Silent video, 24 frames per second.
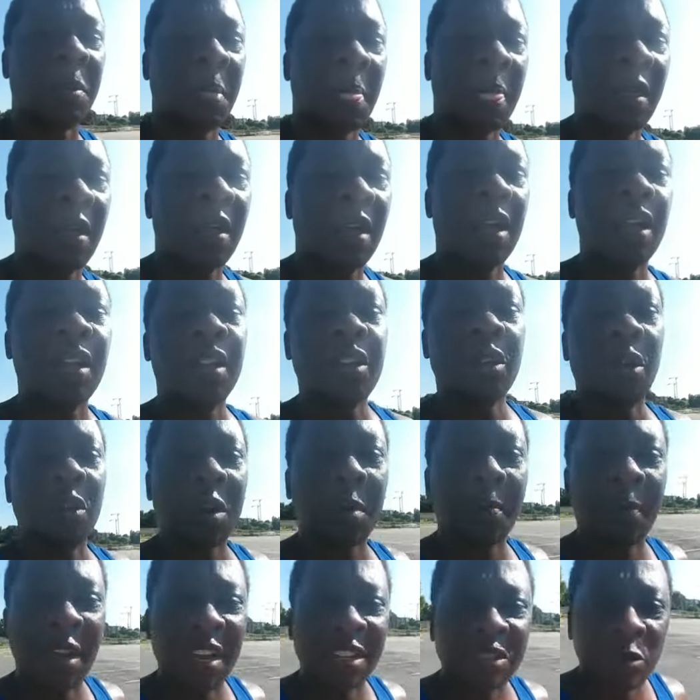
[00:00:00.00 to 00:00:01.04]
you know the best
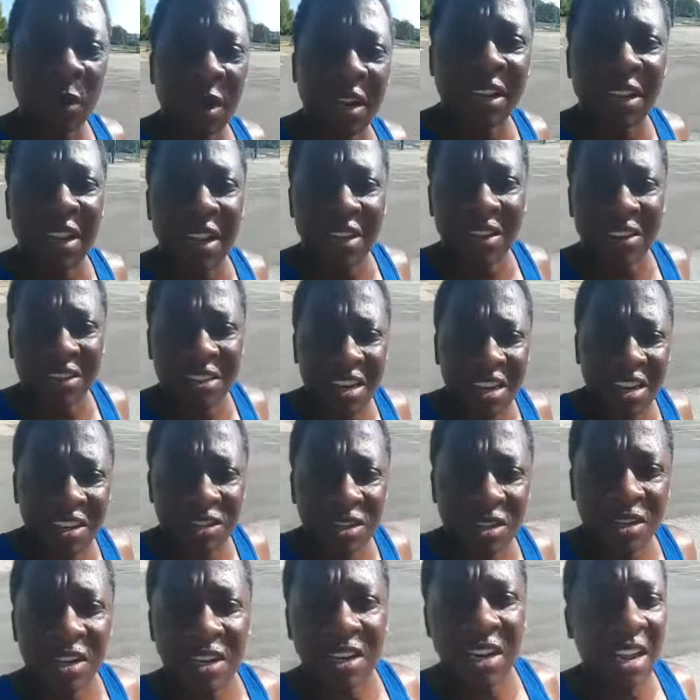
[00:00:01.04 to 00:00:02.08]
way to get attention in
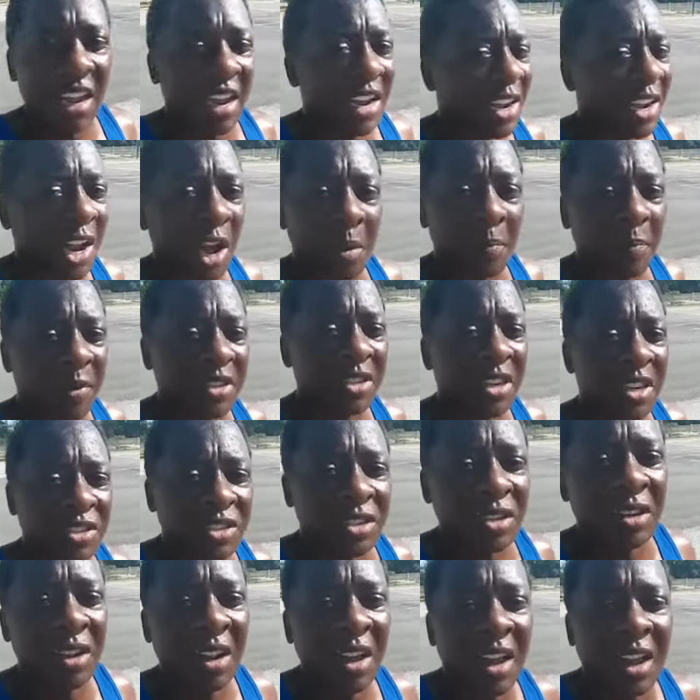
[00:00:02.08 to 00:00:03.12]
any competition?
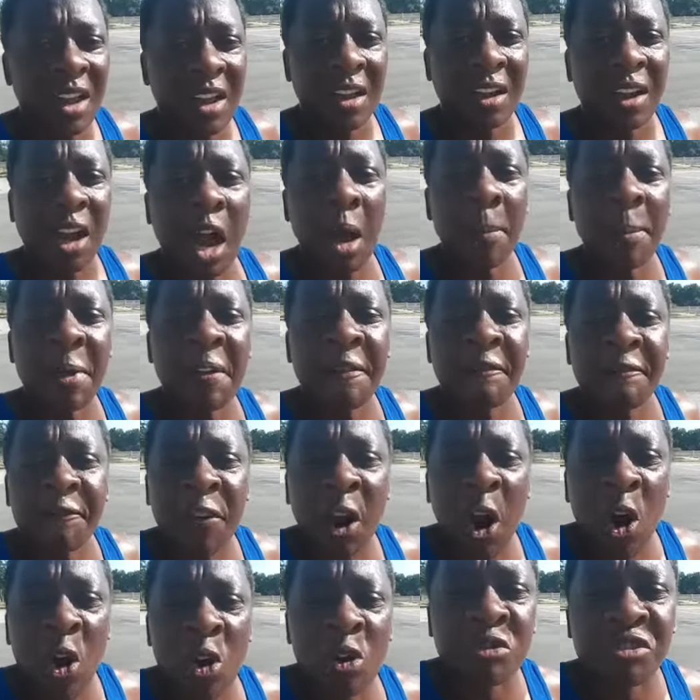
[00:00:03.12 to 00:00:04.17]
Come in
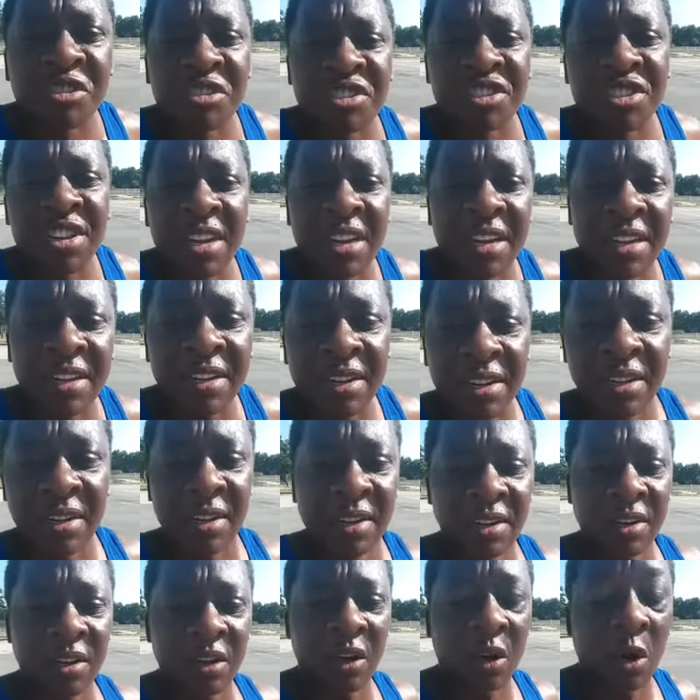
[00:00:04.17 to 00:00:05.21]
first
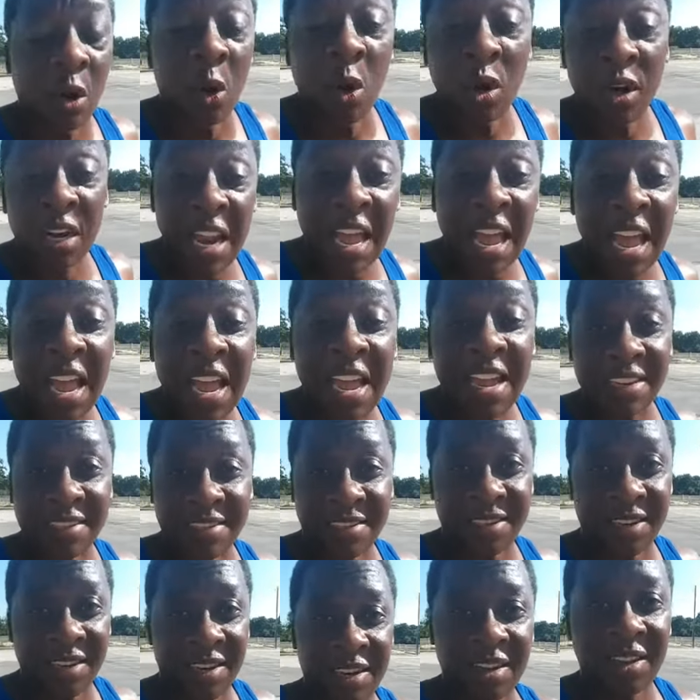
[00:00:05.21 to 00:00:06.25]
or last.
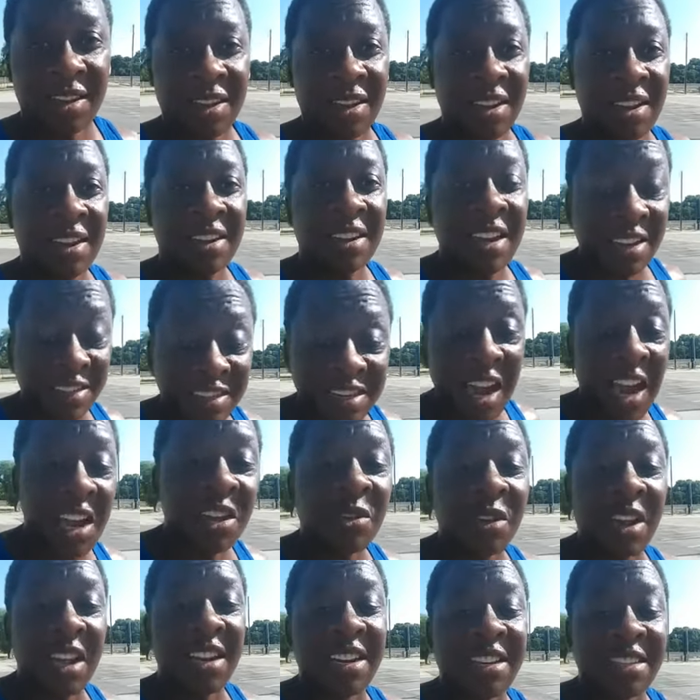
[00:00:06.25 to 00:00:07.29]
That's how you get
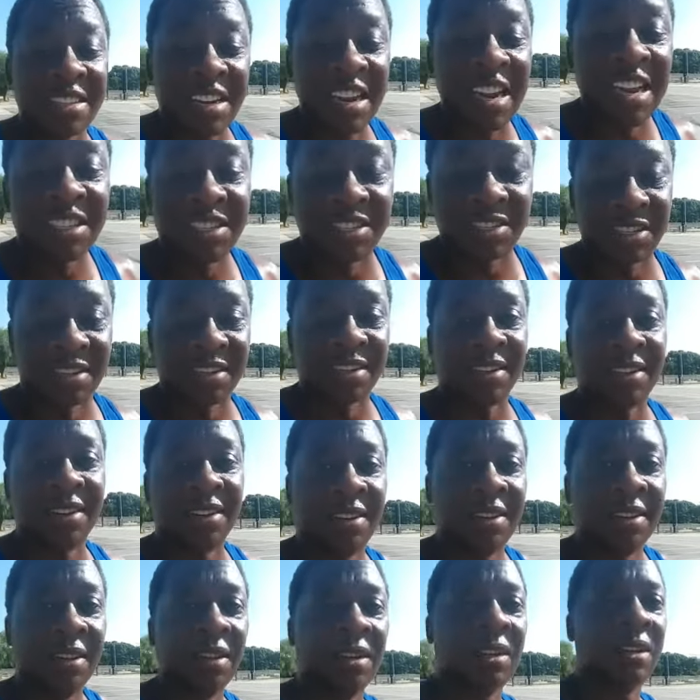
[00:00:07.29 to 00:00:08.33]
attention.
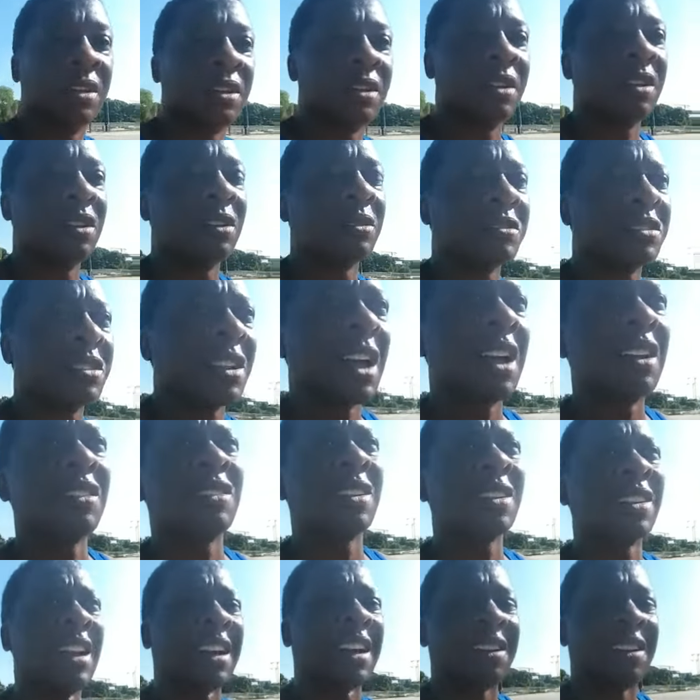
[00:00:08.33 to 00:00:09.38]
Don't start looking like
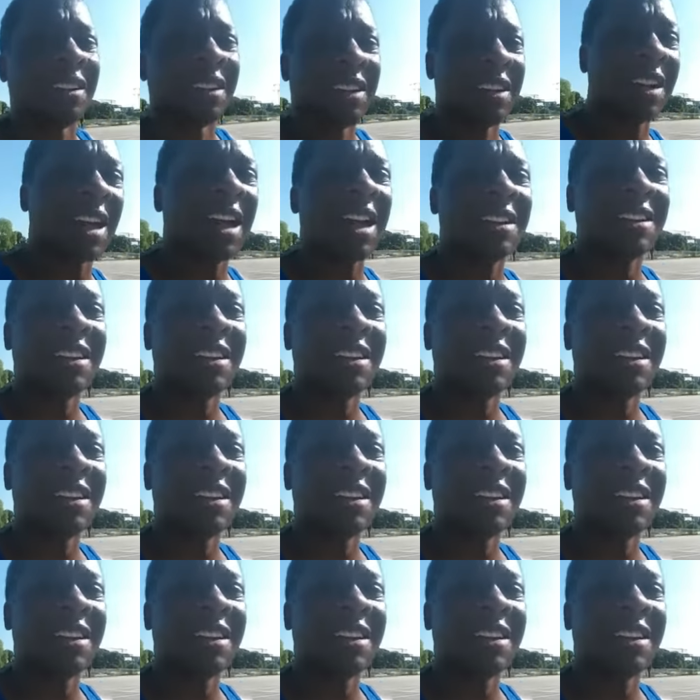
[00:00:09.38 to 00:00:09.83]
a goddamn